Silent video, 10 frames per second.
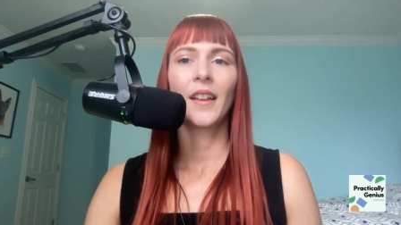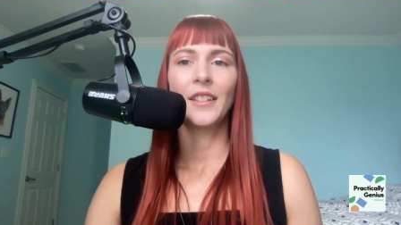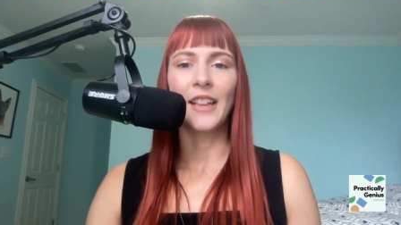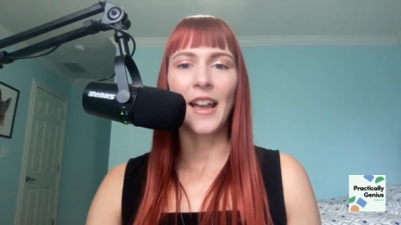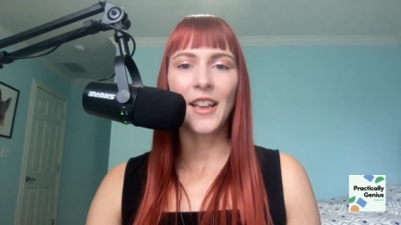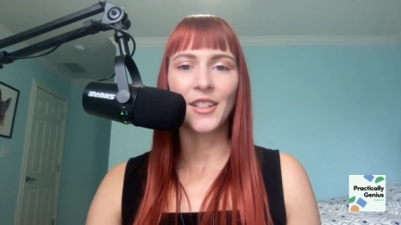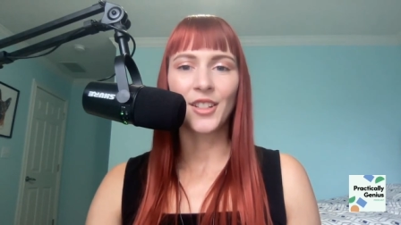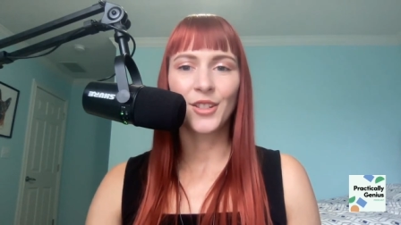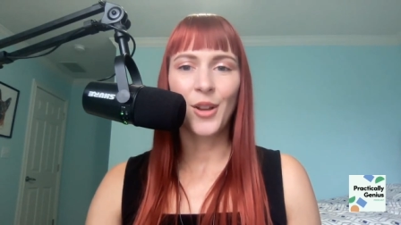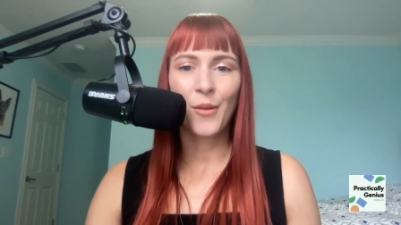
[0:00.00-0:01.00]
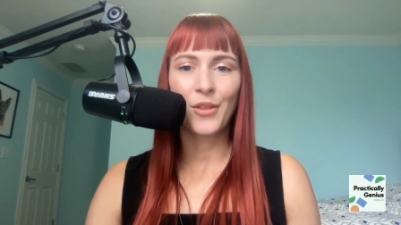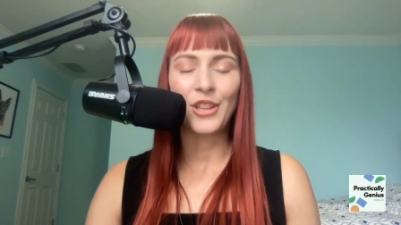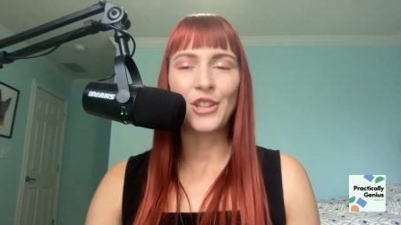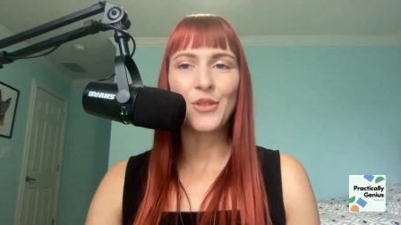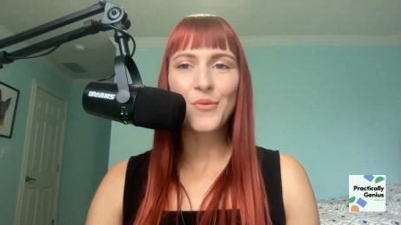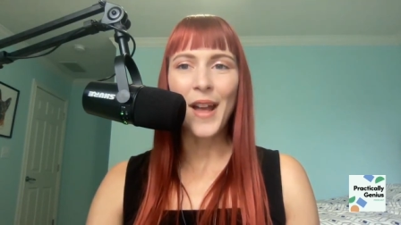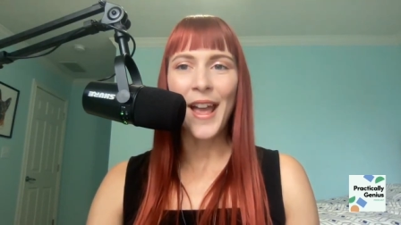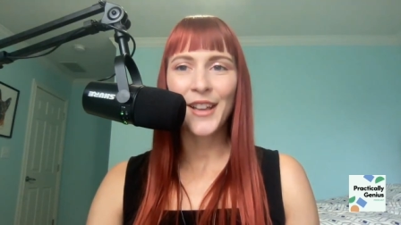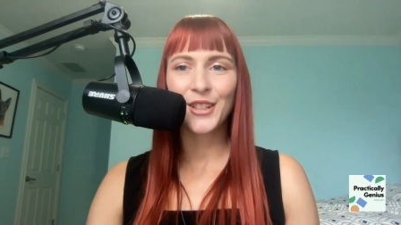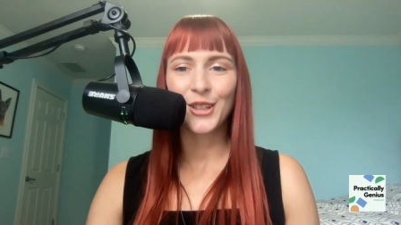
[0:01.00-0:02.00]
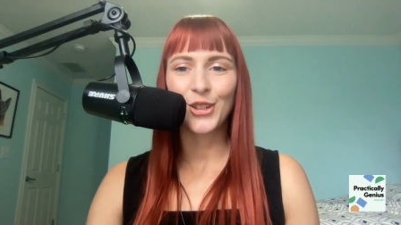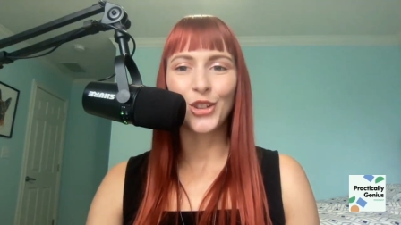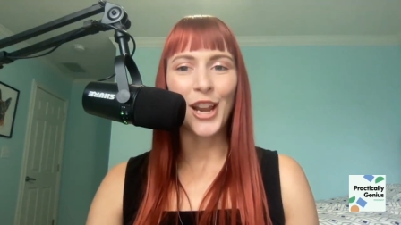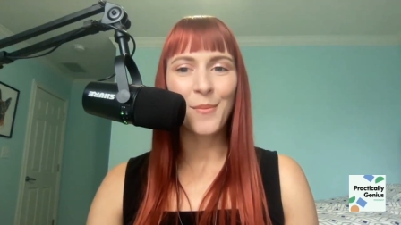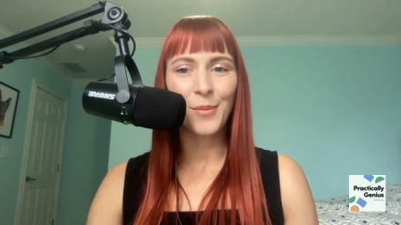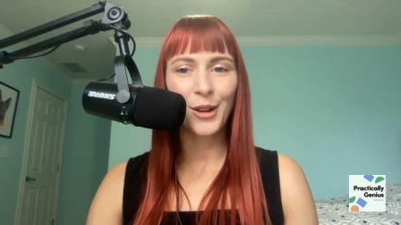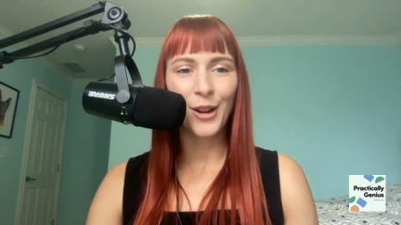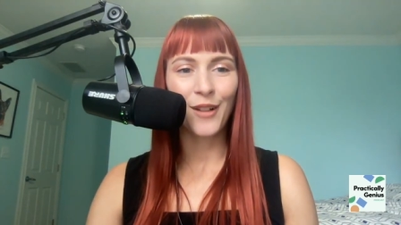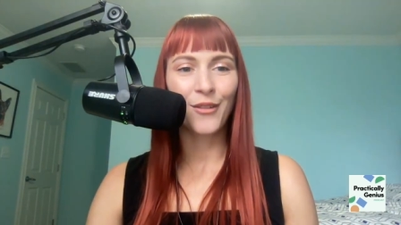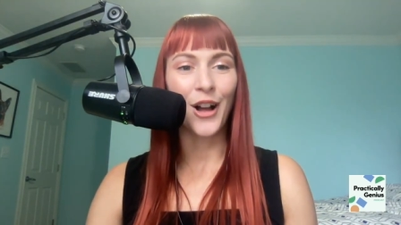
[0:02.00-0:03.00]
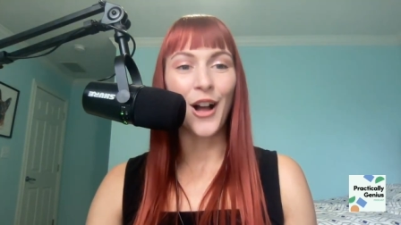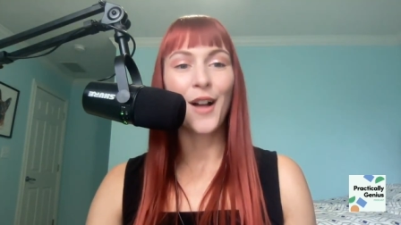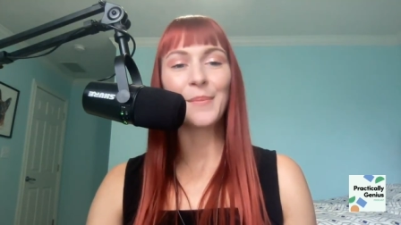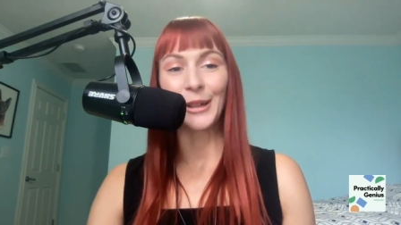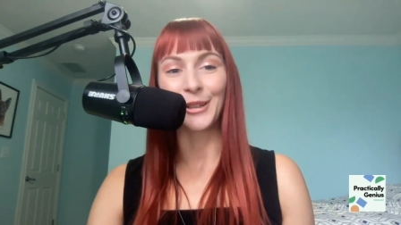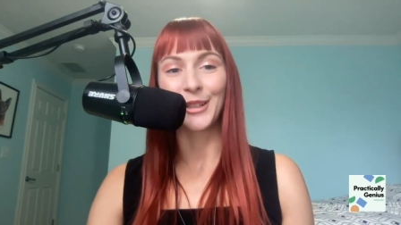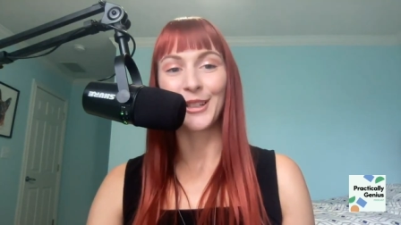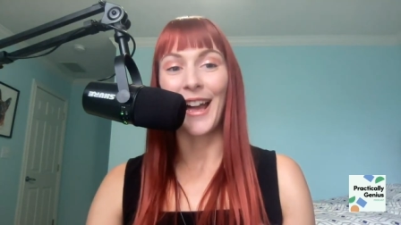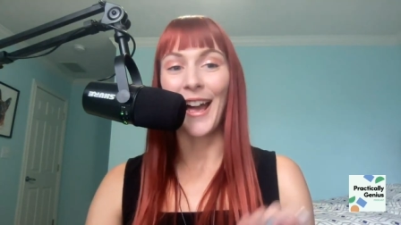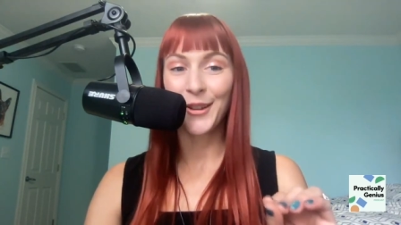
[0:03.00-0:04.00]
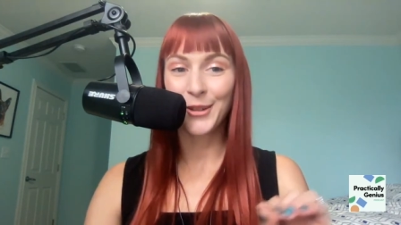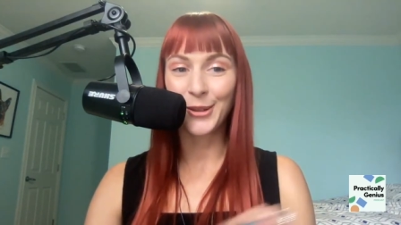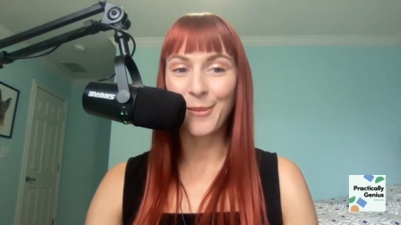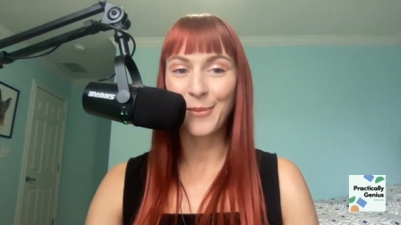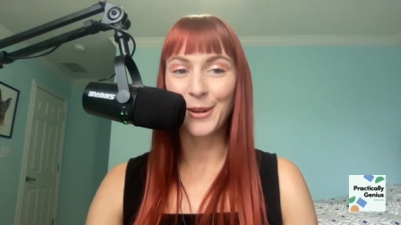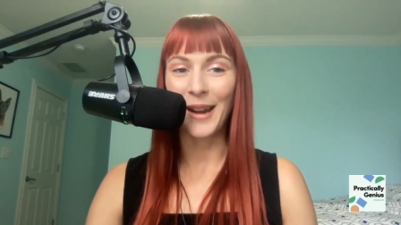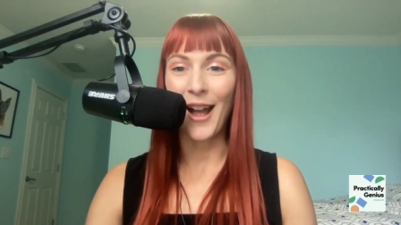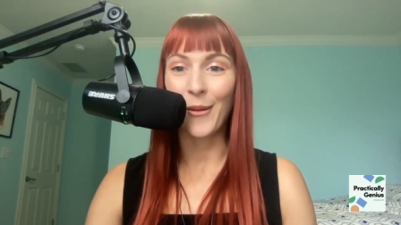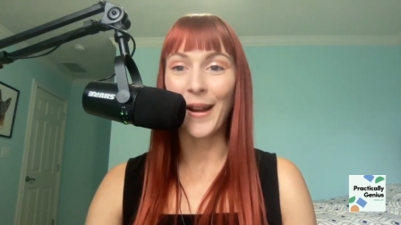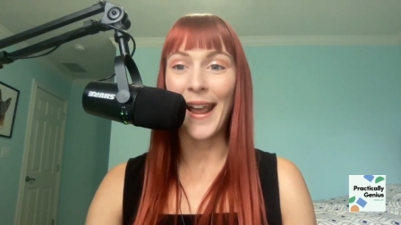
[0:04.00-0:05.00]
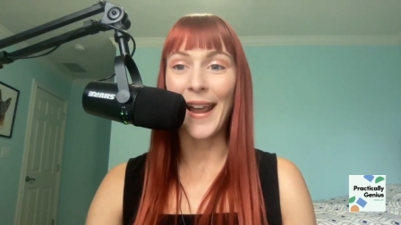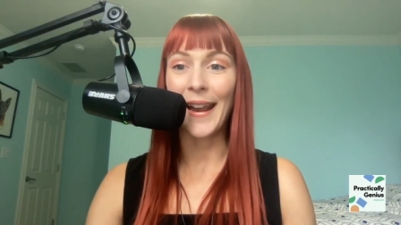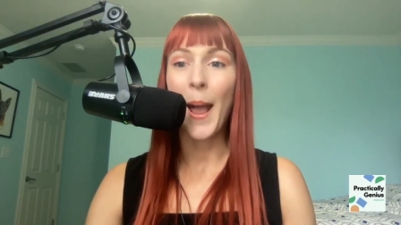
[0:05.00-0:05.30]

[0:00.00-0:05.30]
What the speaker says: Yes. So the U.S. Chamber of Commerce actually put out a